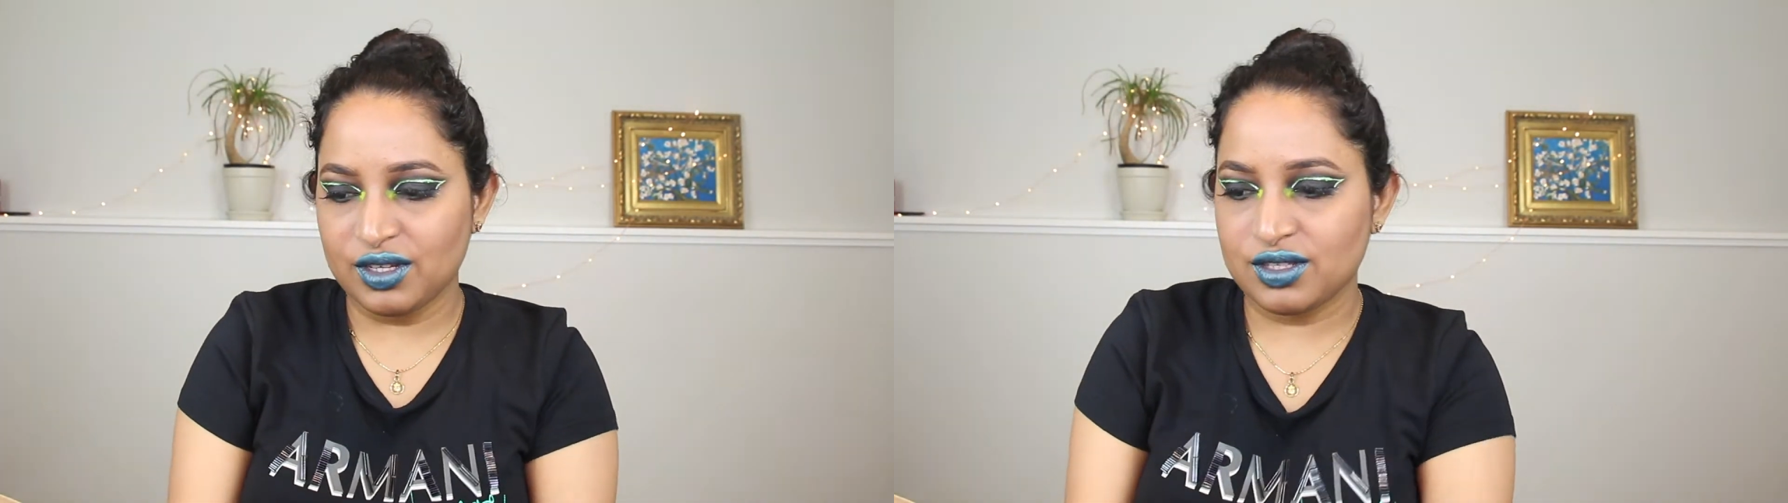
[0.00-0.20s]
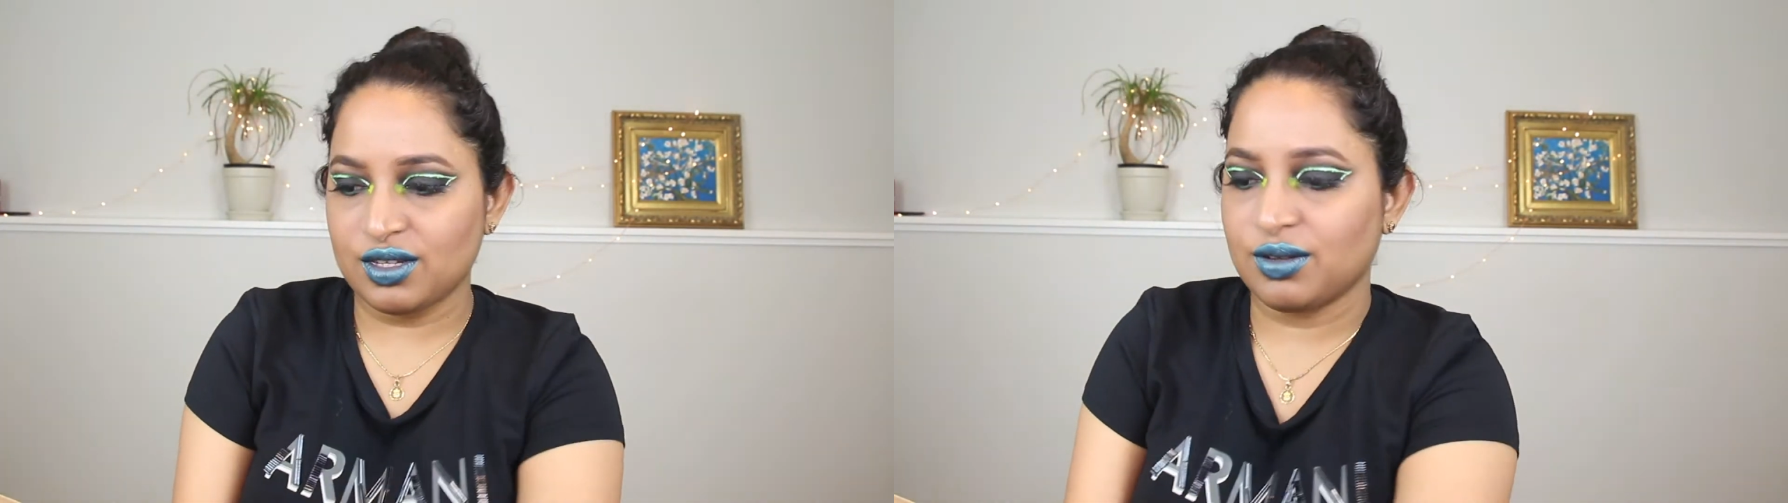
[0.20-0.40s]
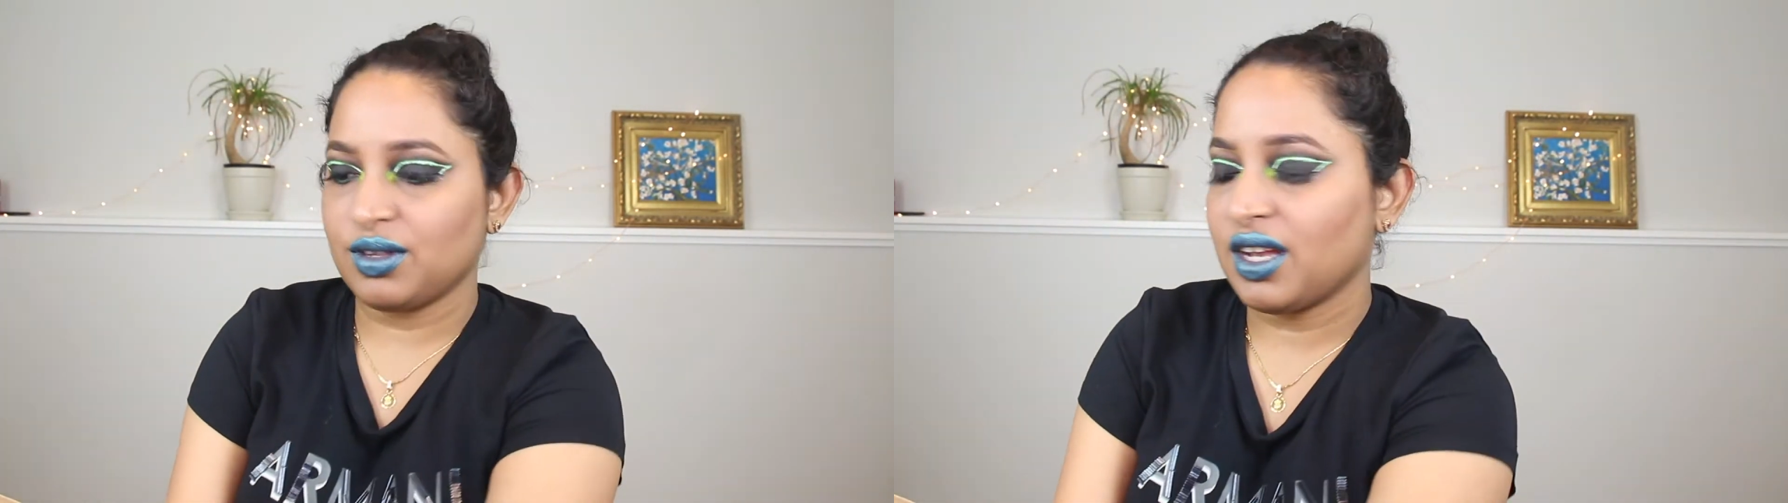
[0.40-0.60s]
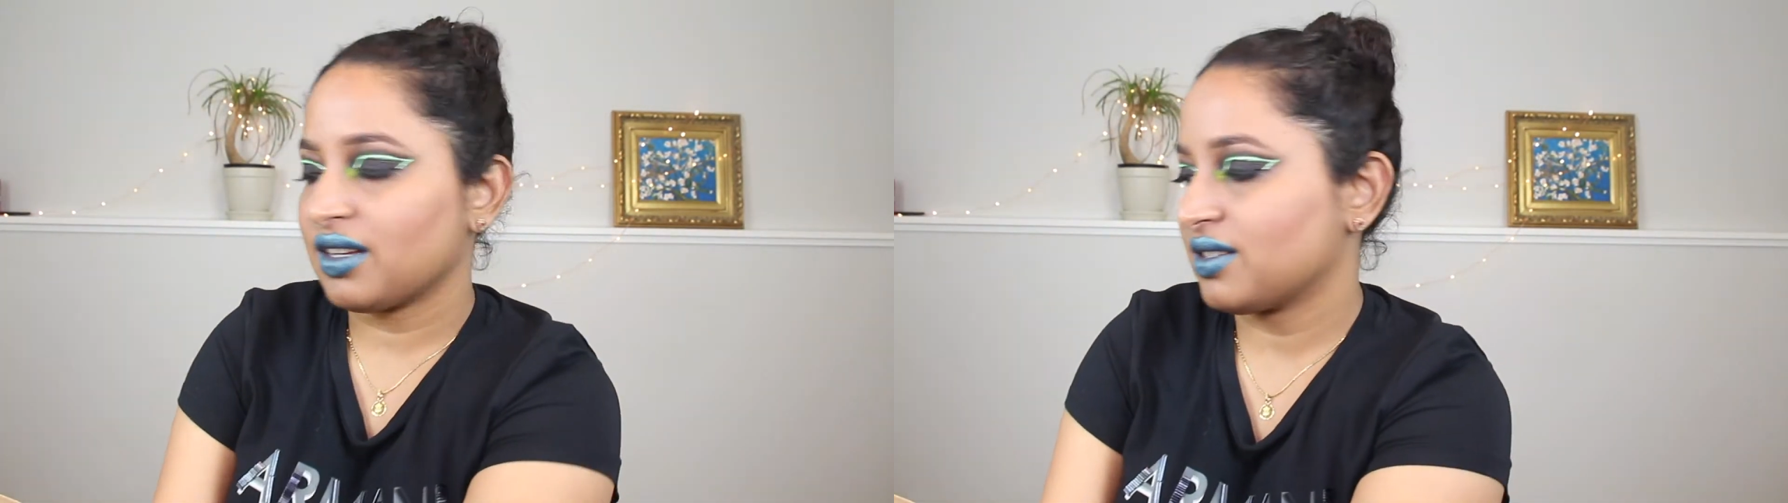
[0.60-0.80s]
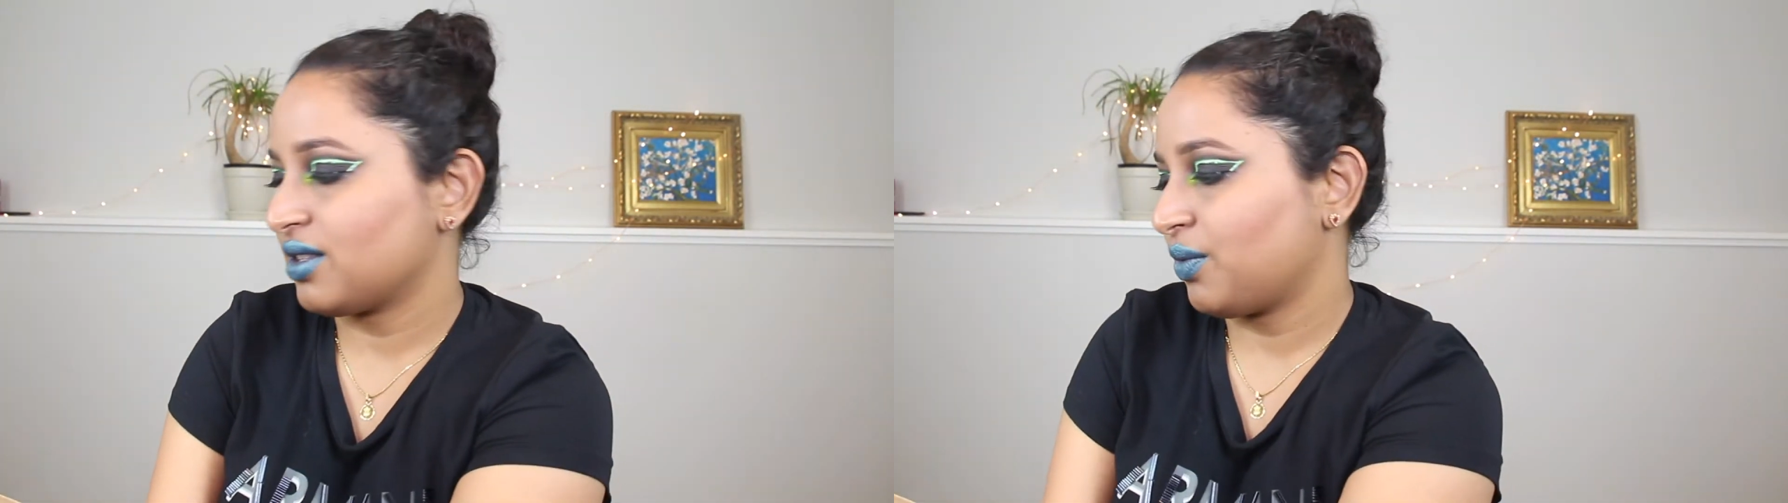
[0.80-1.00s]
So that
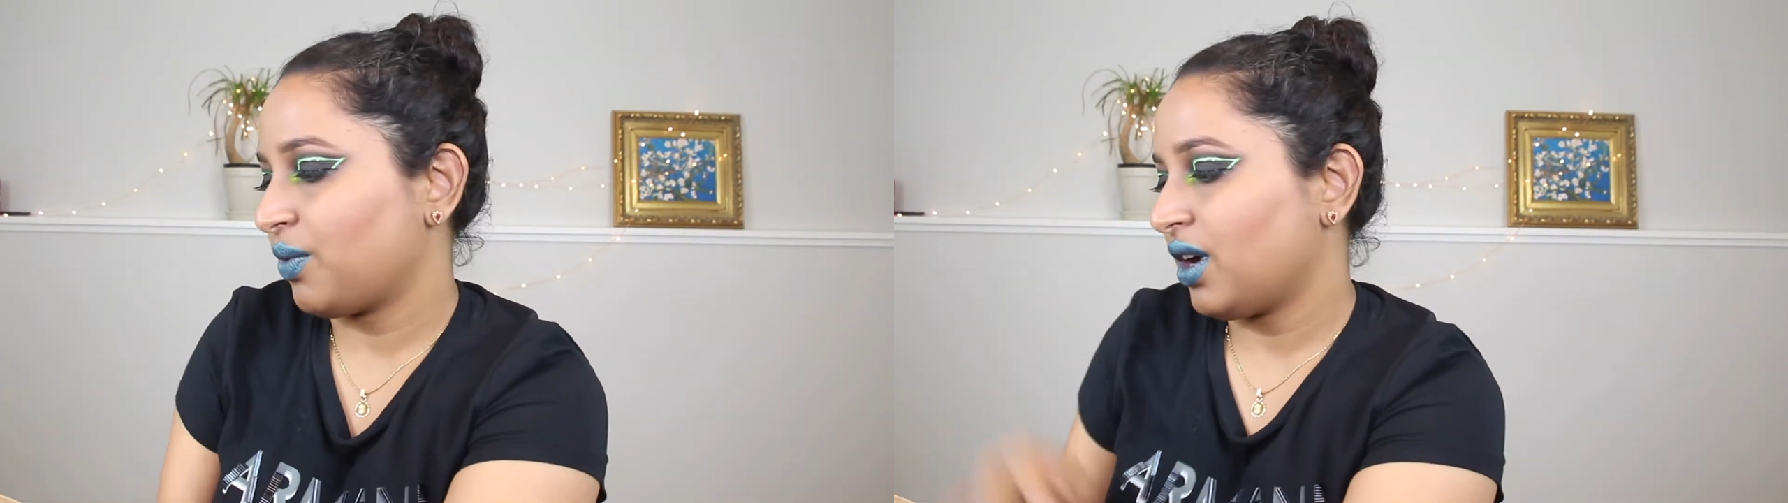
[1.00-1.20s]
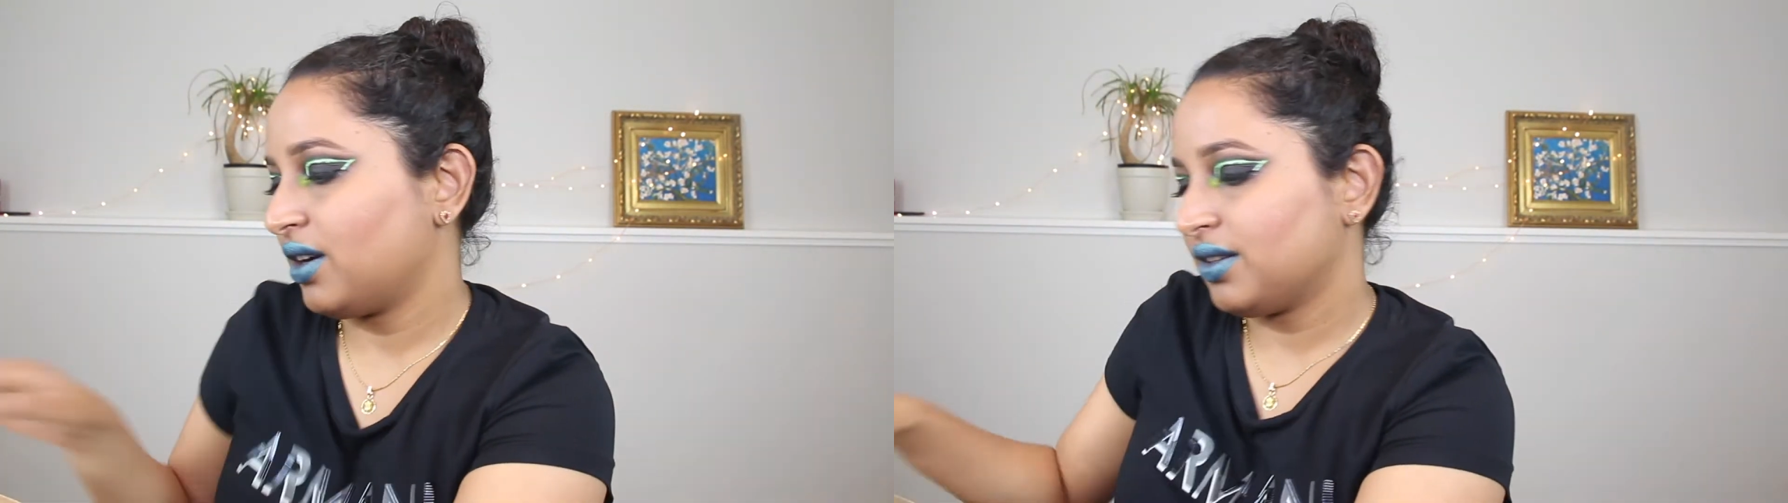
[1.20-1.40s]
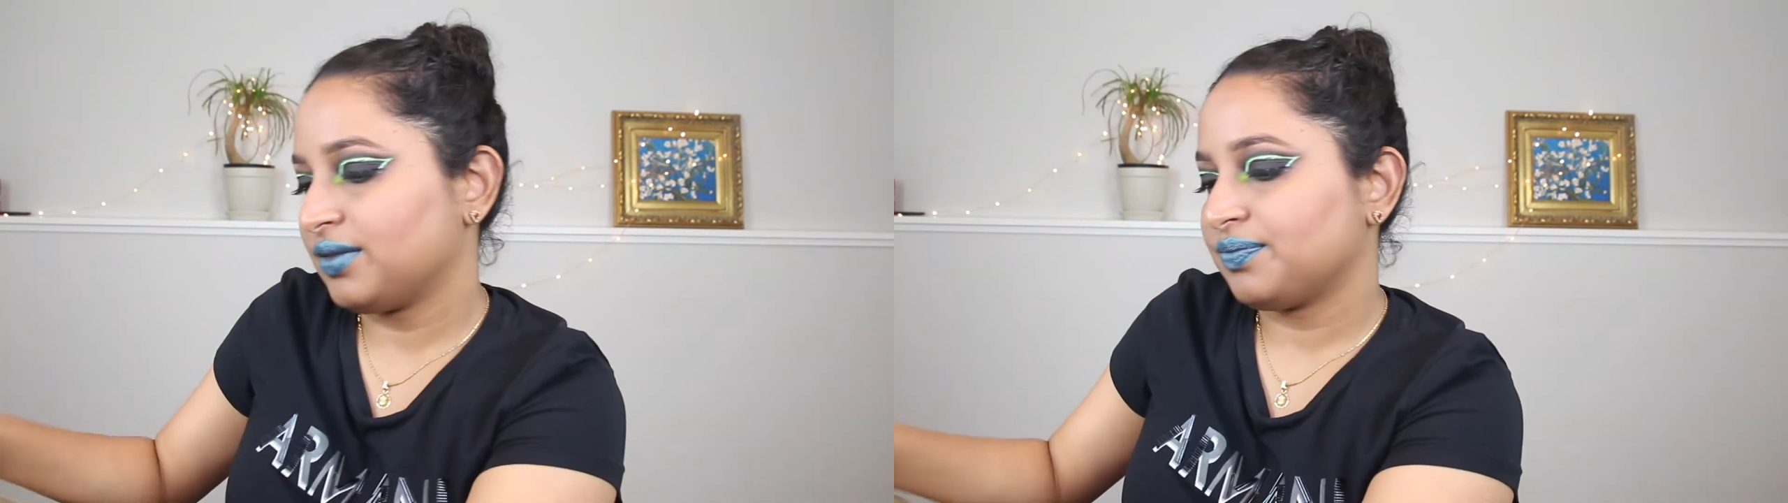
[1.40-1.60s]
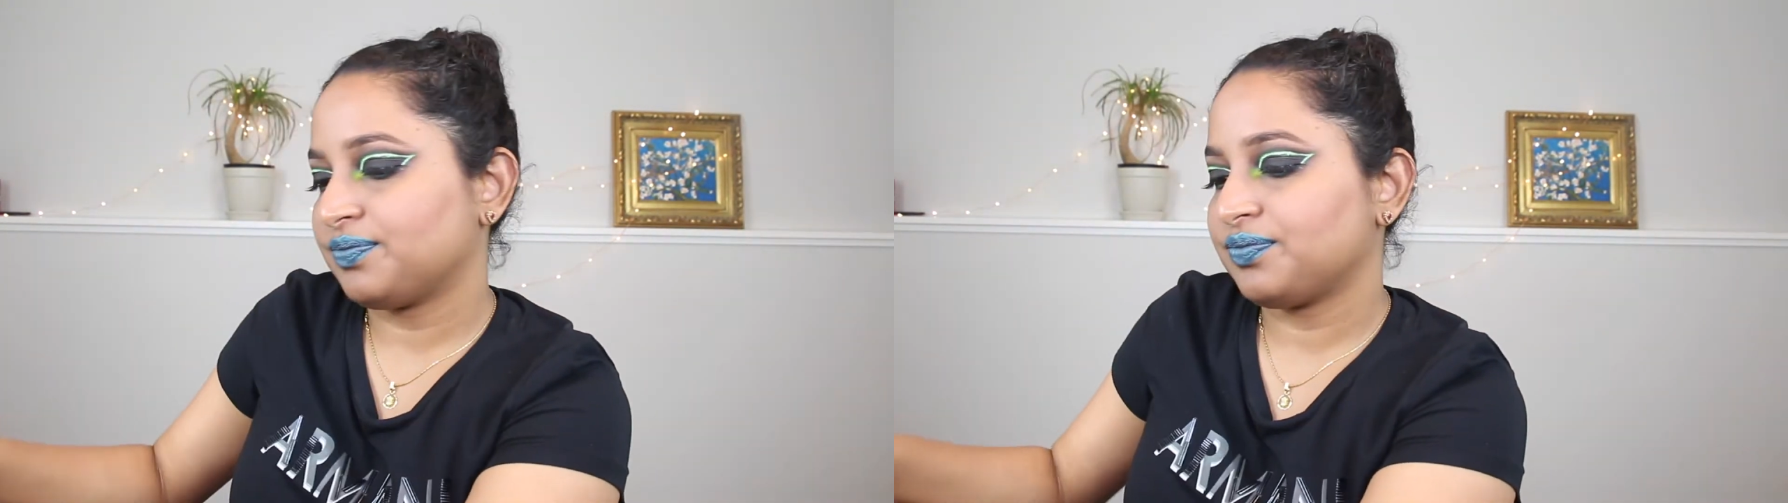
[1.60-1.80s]
is the one.